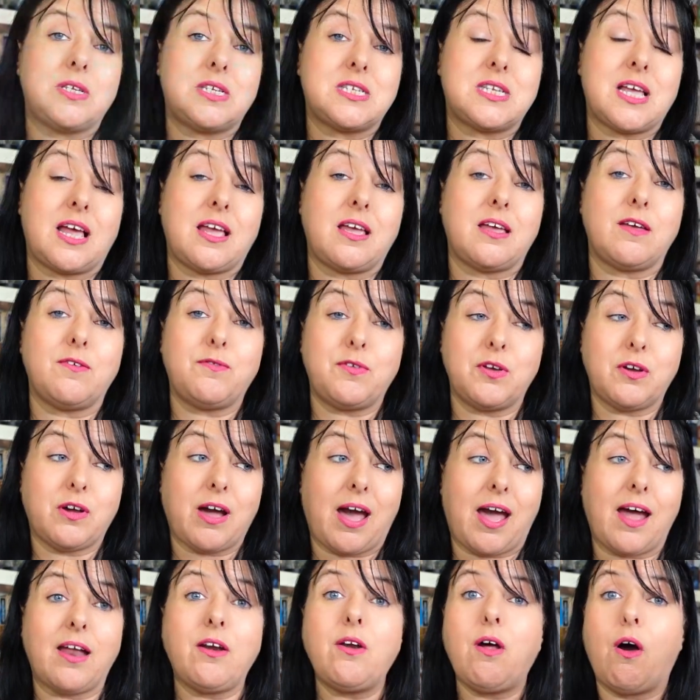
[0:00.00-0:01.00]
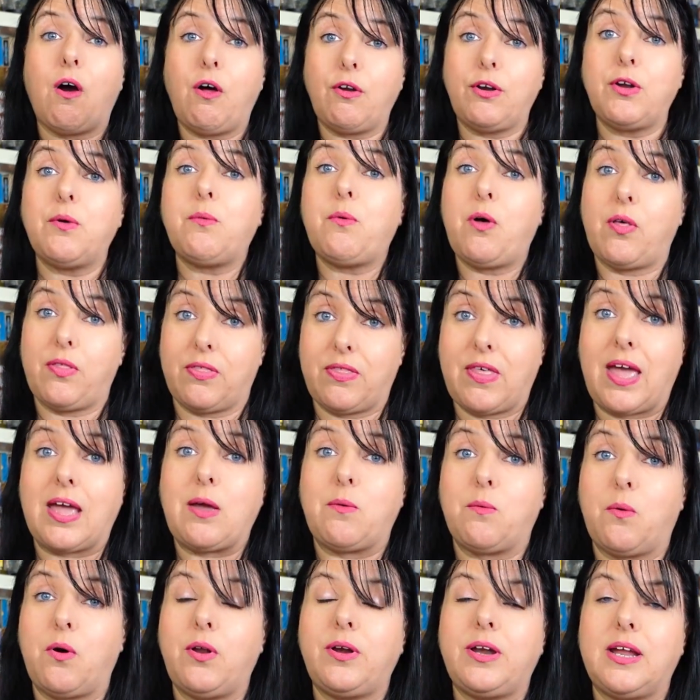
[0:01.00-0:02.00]
say if you can't honour what they
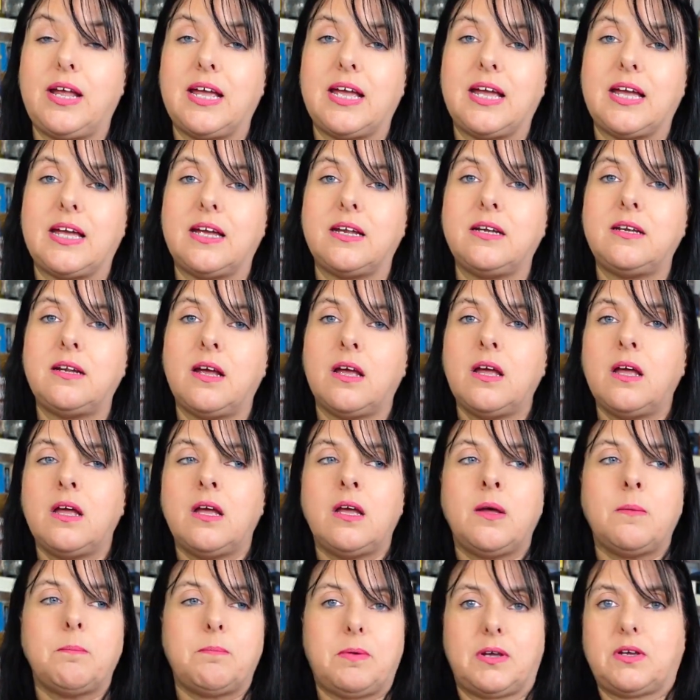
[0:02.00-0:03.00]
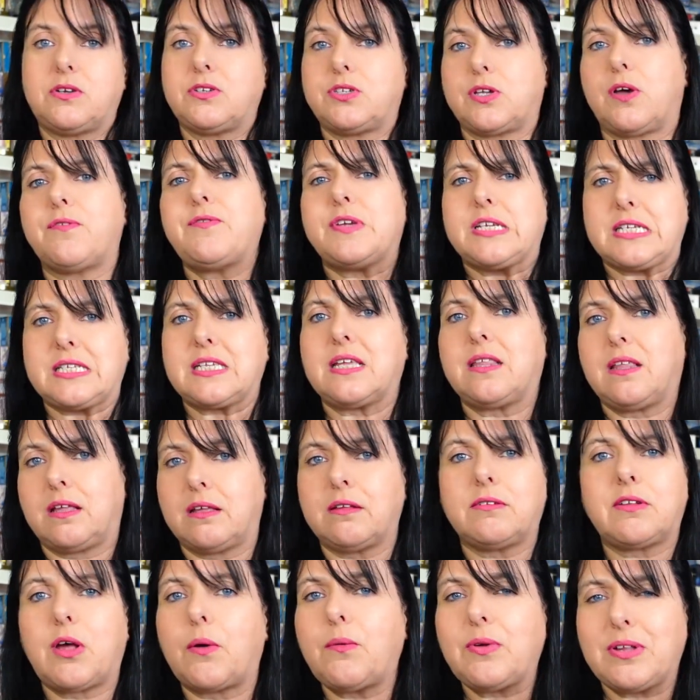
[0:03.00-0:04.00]
wanted, because obviously
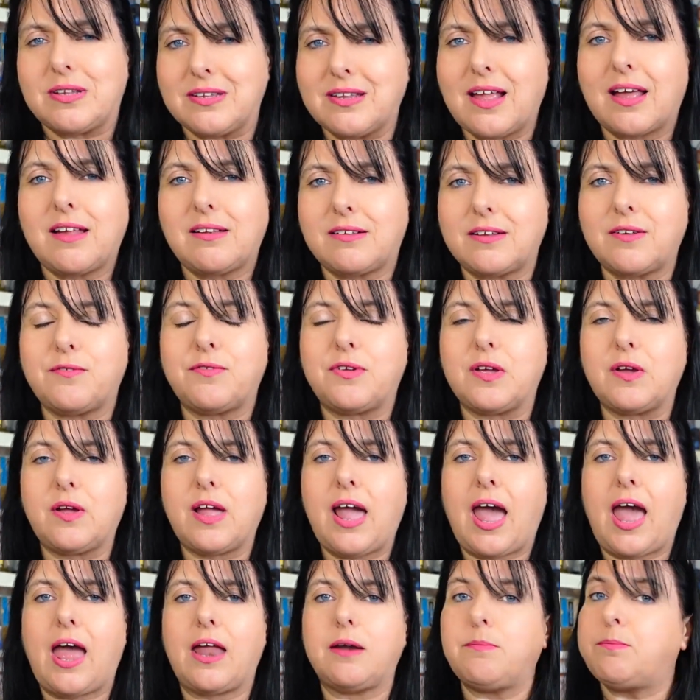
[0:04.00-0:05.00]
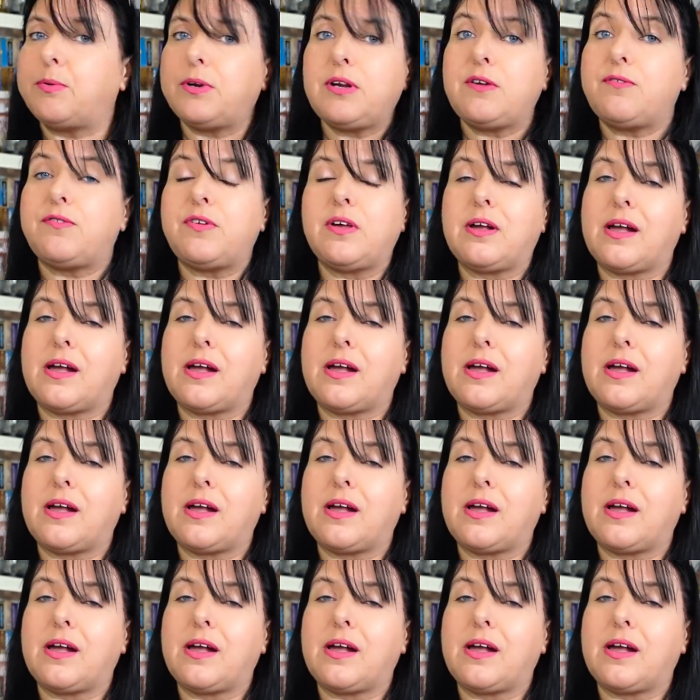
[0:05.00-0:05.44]
it's always nice if you can, but if you